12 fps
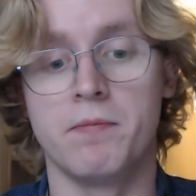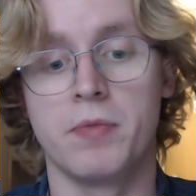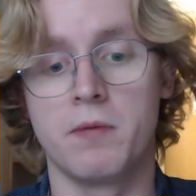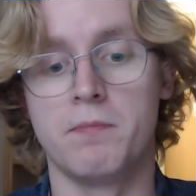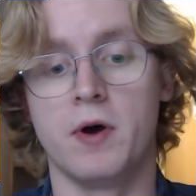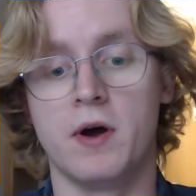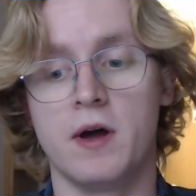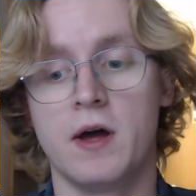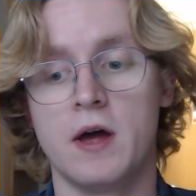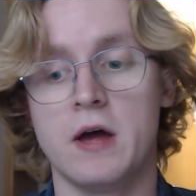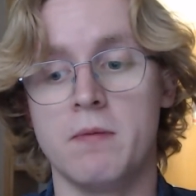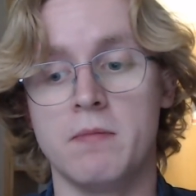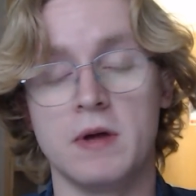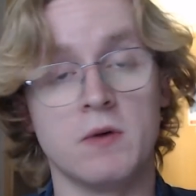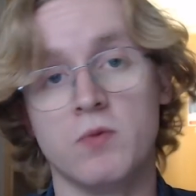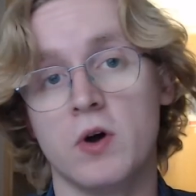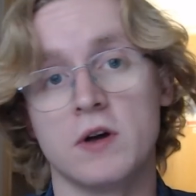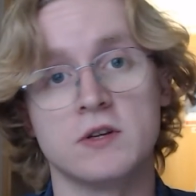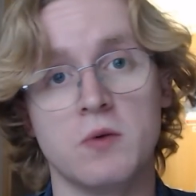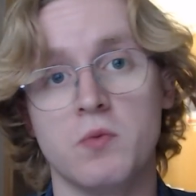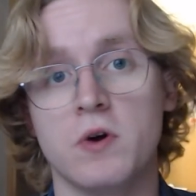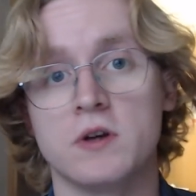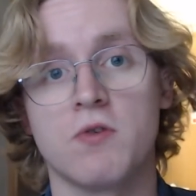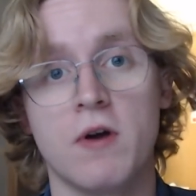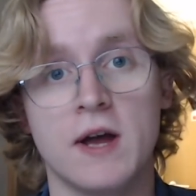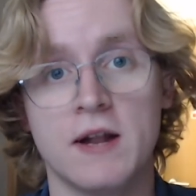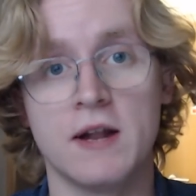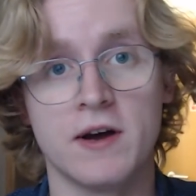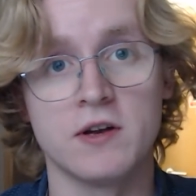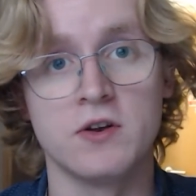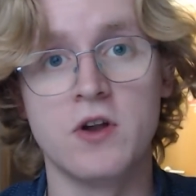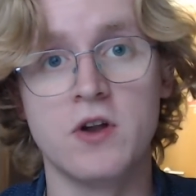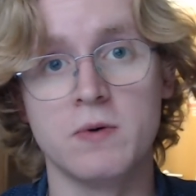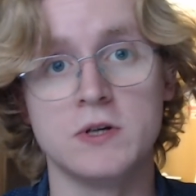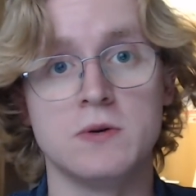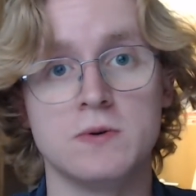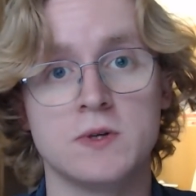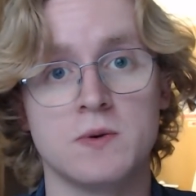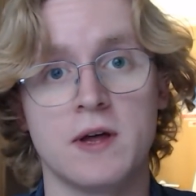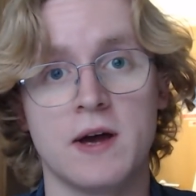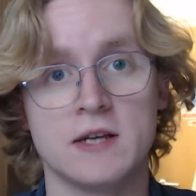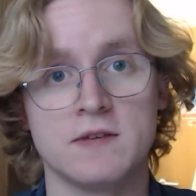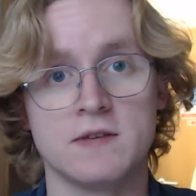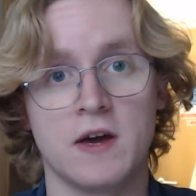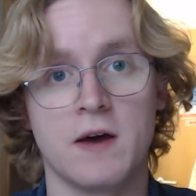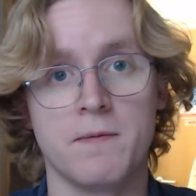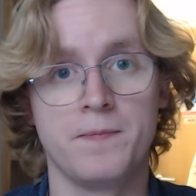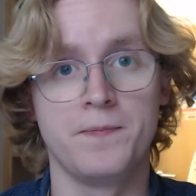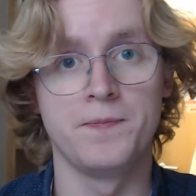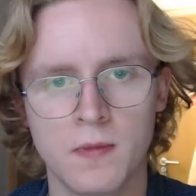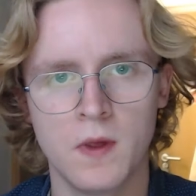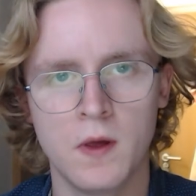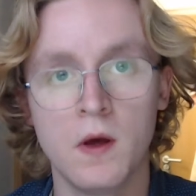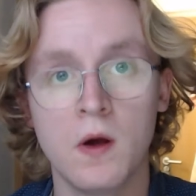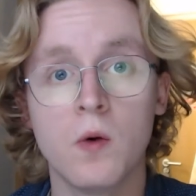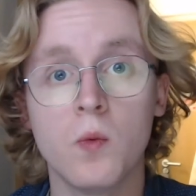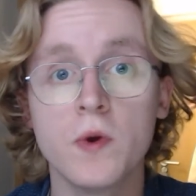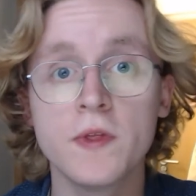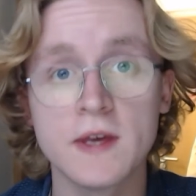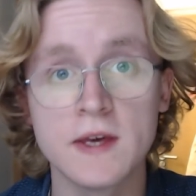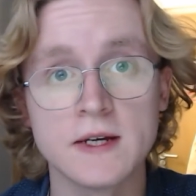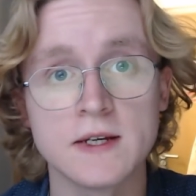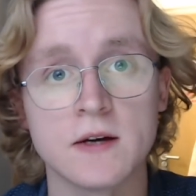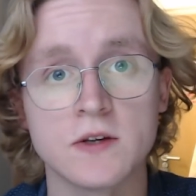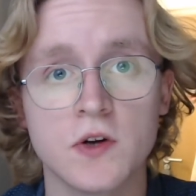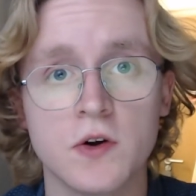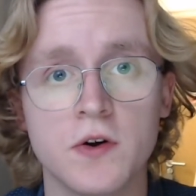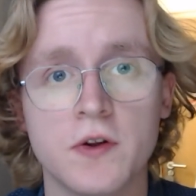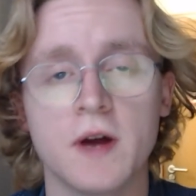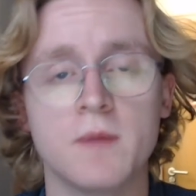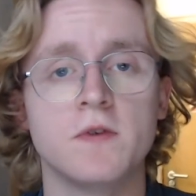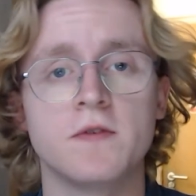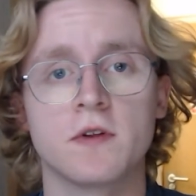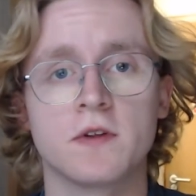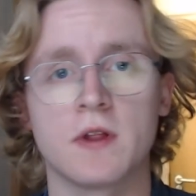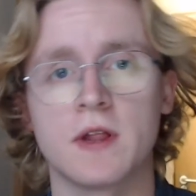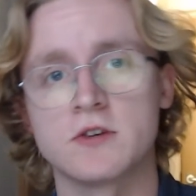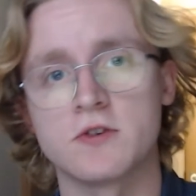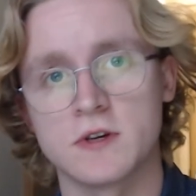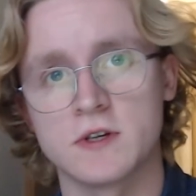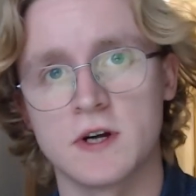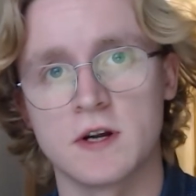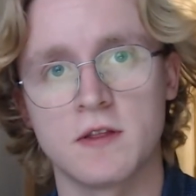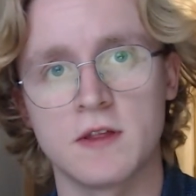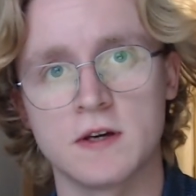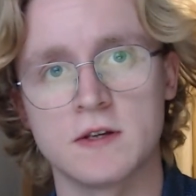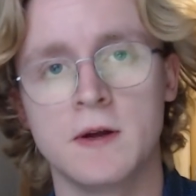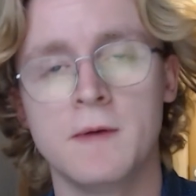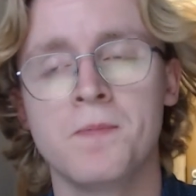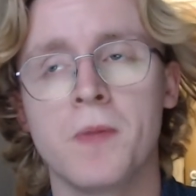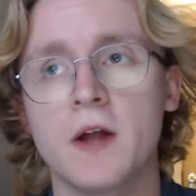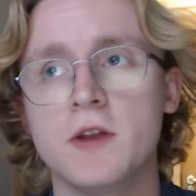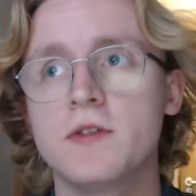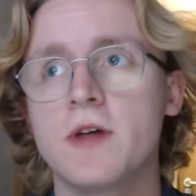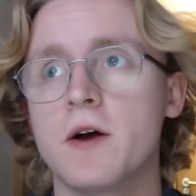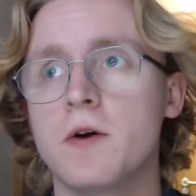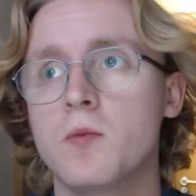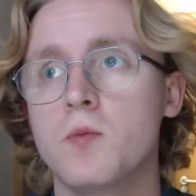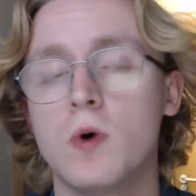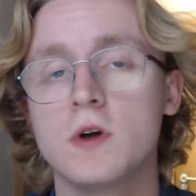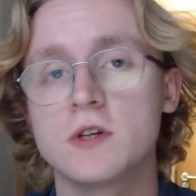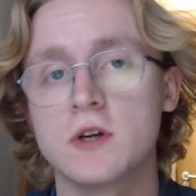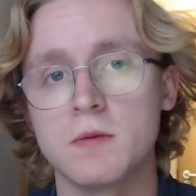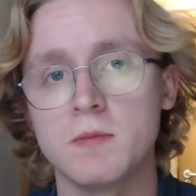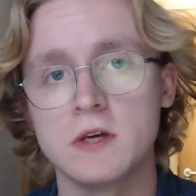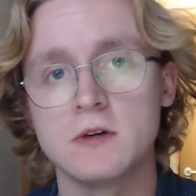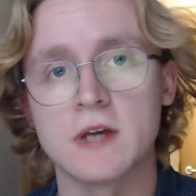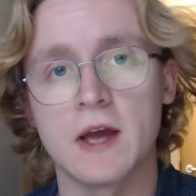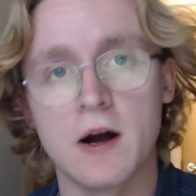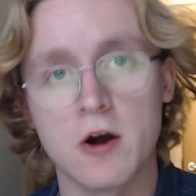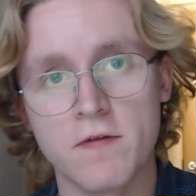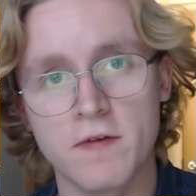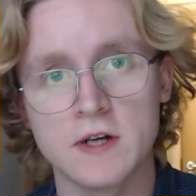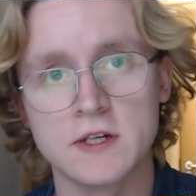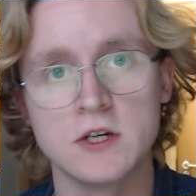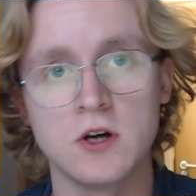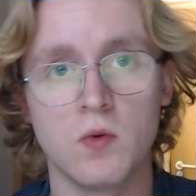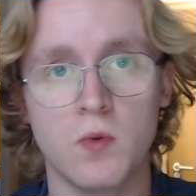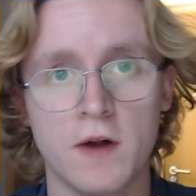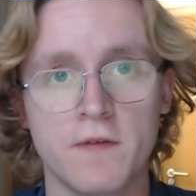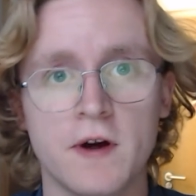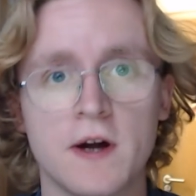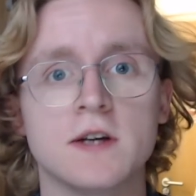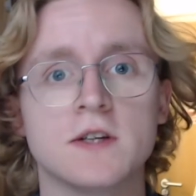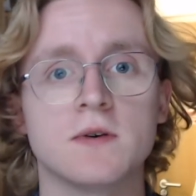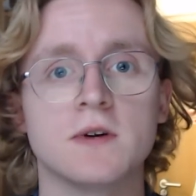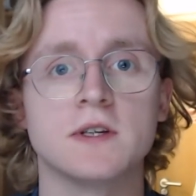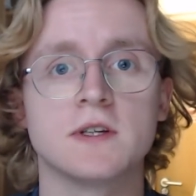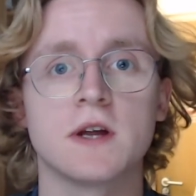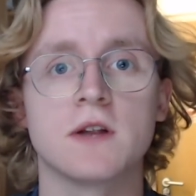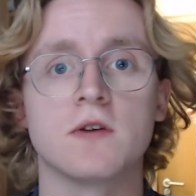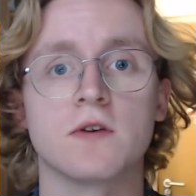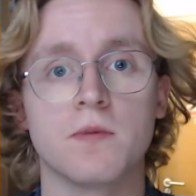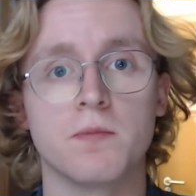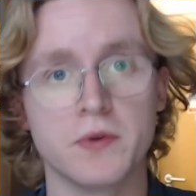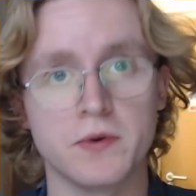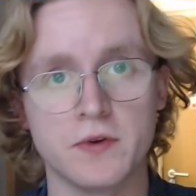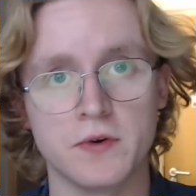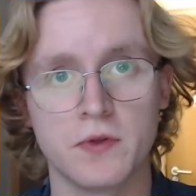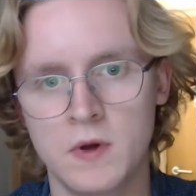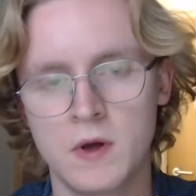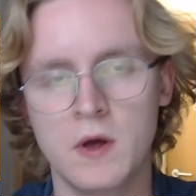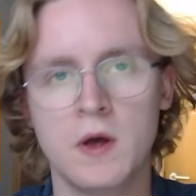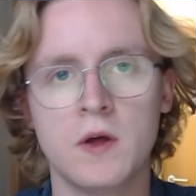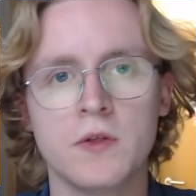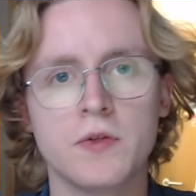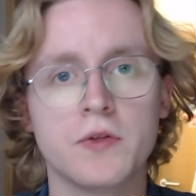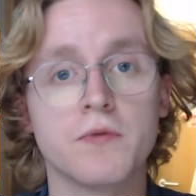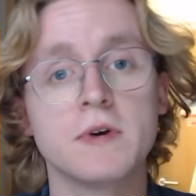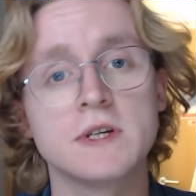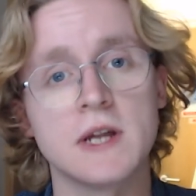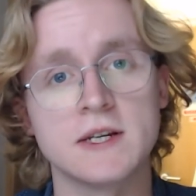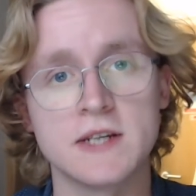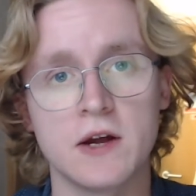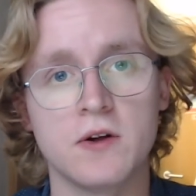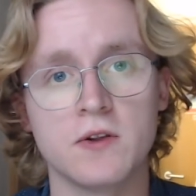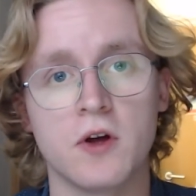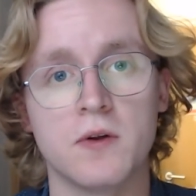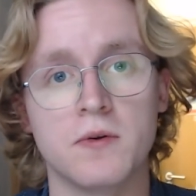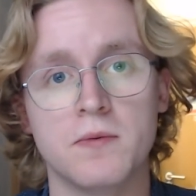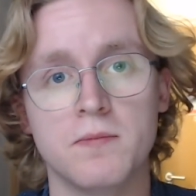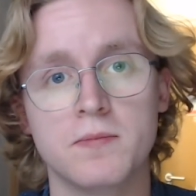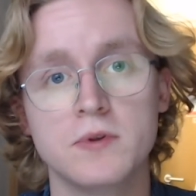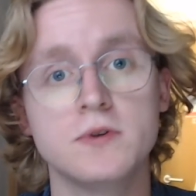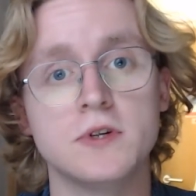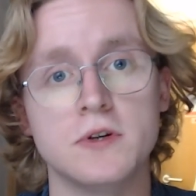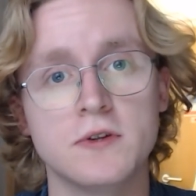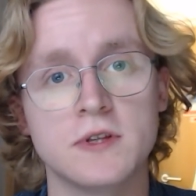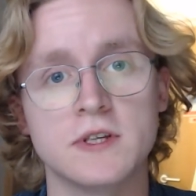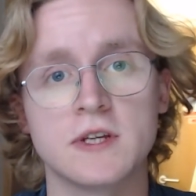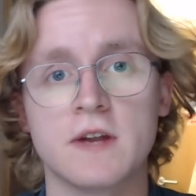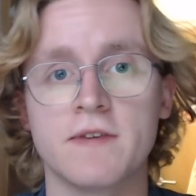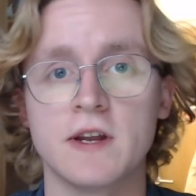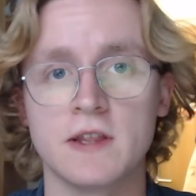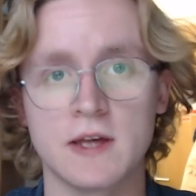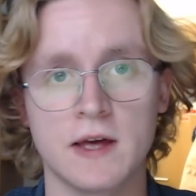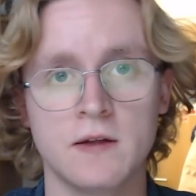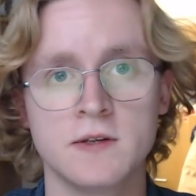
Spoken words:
but it works great, and I've had no issues with it as of yet. With the gears now sorted, I moved on to the electronic side of things. I knew that I wasn't going to be using RFID or Wi-Fi, so I instead looked at Bluetooth. The reason I settled on Bluetooth instead of anything else